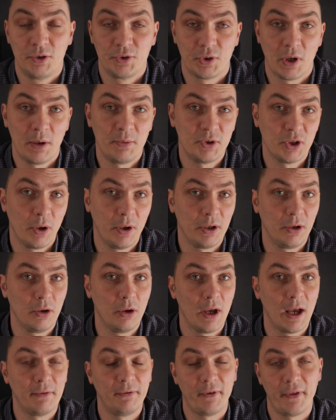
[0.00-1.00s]
So I'm showing
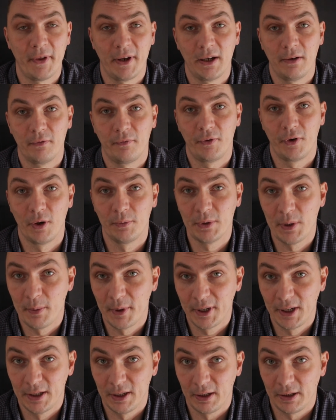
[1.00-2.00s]
you everything from the
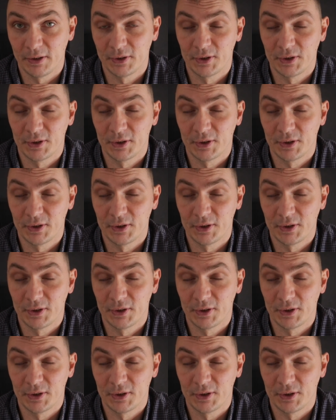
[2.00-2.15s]
beginning,